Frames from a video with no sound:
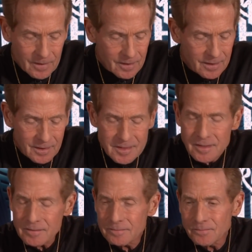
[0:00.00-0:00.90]
It, it's,
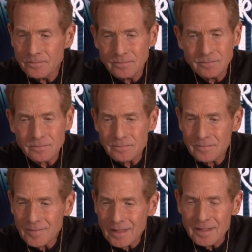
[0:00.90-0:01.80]

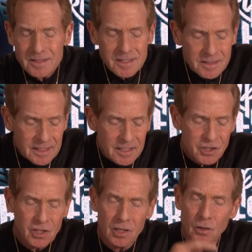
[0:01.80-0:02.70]
it's the tee
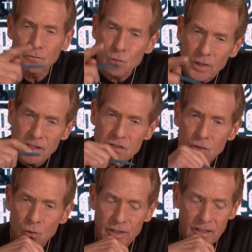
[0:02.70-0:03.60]
shot over Ray's
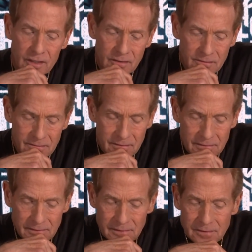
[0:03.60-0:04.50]
Creek
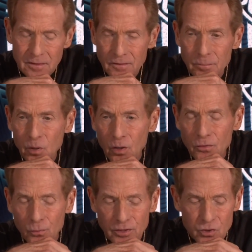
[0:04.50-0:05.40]
on the par
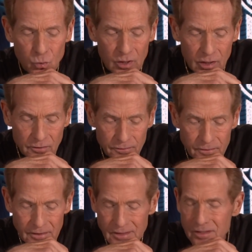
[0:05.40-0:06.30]
three twelfth.
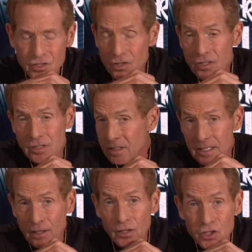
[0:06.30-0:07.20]
It's, it's just the
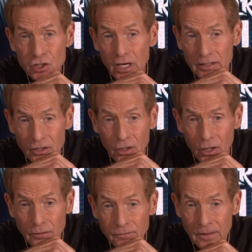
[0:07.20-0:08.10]
scariest shot in
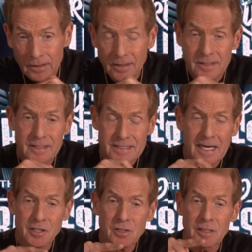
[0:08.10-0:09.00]
golf. It, it's
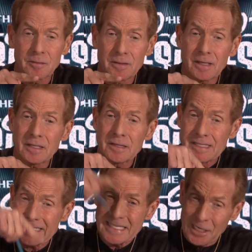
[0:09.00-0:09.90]
actually the
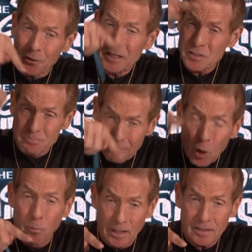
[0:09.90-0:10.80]
scariest
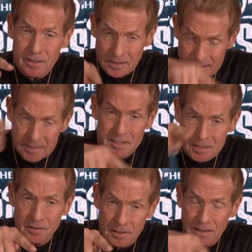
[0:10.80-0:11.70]
moment
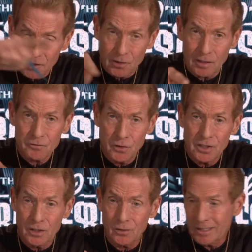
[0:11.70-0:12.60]
consistently year after
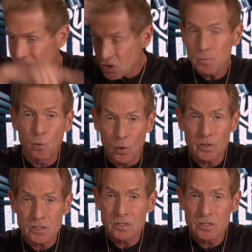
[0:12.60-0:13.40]
year in sports.